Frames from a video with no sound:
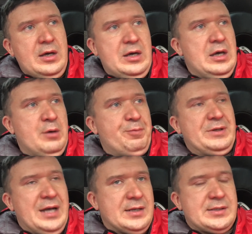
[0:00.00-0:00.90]
if it
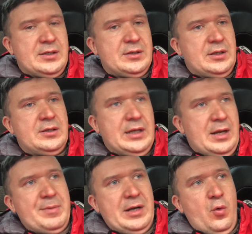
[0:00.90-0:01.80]
does anything. Then
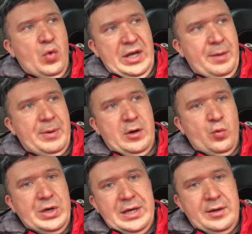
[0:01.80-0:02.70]
I'm going to wait about a
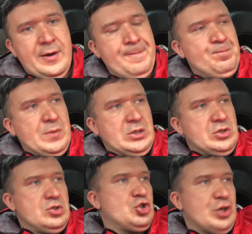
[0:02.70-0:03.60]
week,
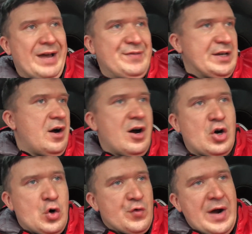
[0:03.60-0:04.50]
drive the car
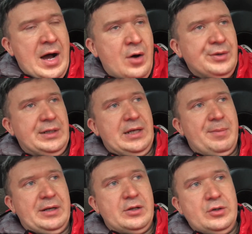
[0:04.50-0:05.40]
around, and I'm
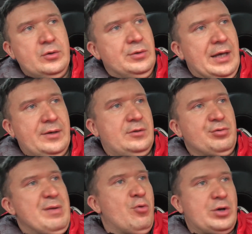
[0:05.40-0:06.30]
going to do like
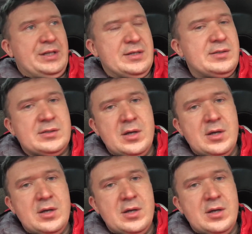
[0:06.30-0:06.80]
3 more tests